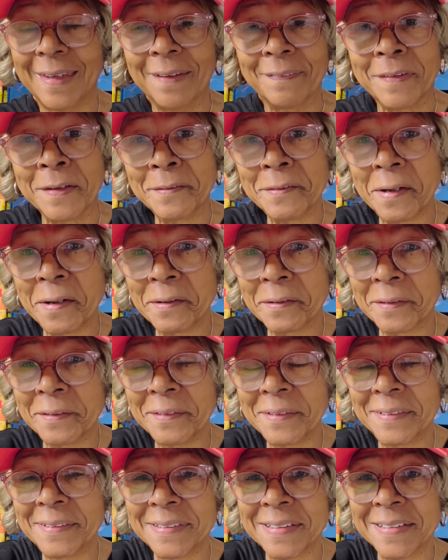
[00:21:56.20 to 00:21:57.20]
They're not
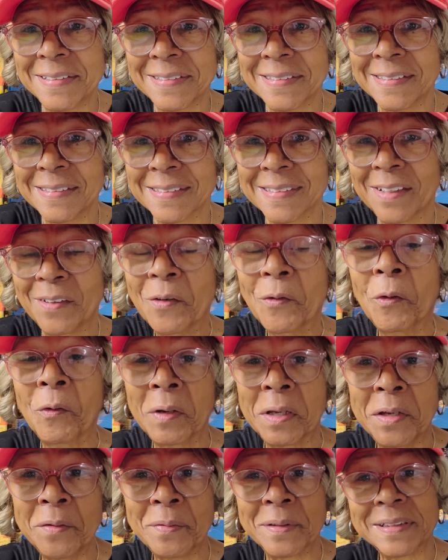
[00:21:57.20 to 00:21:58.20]
good intentions,
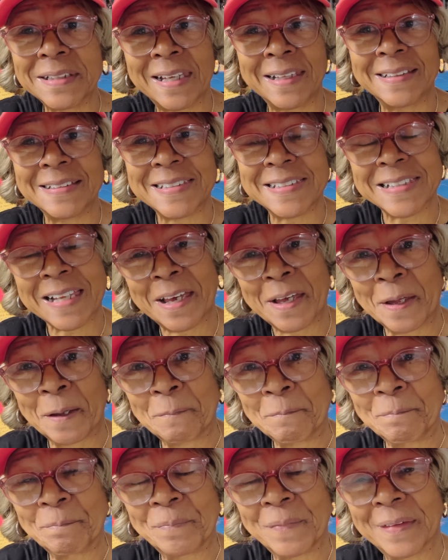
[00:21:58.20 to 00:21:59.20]
or he would take his
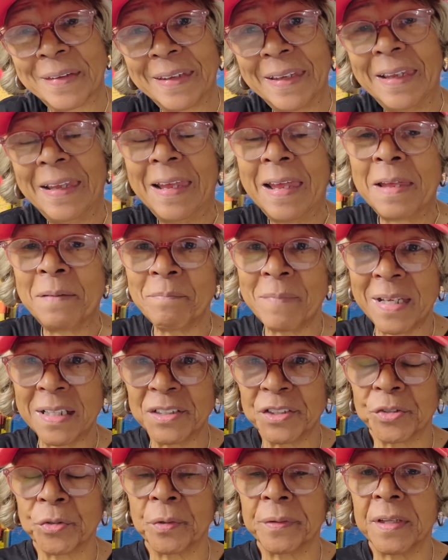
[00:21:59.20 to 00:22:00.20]
time and make
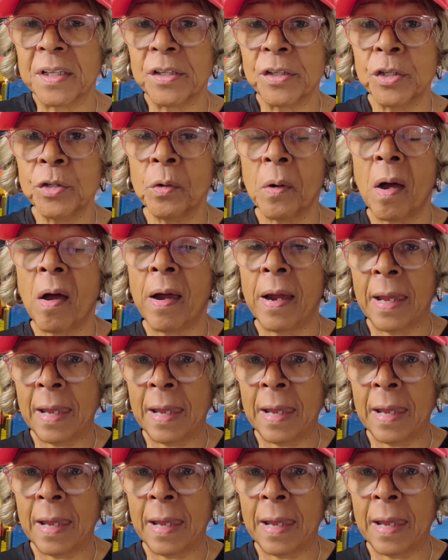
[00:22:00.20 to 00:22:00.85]
sure that you are